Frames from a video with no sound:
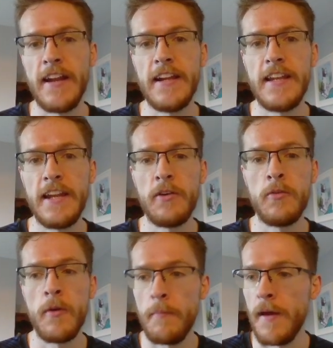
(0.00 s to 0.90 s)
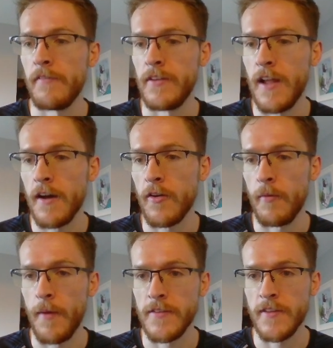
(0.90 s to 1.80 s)
need a little bit of luck
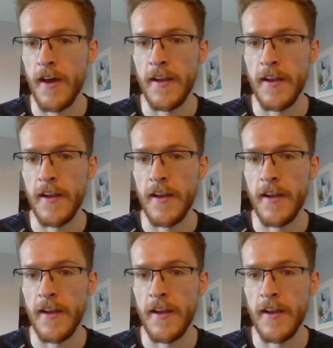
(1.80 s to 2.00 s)
on my side.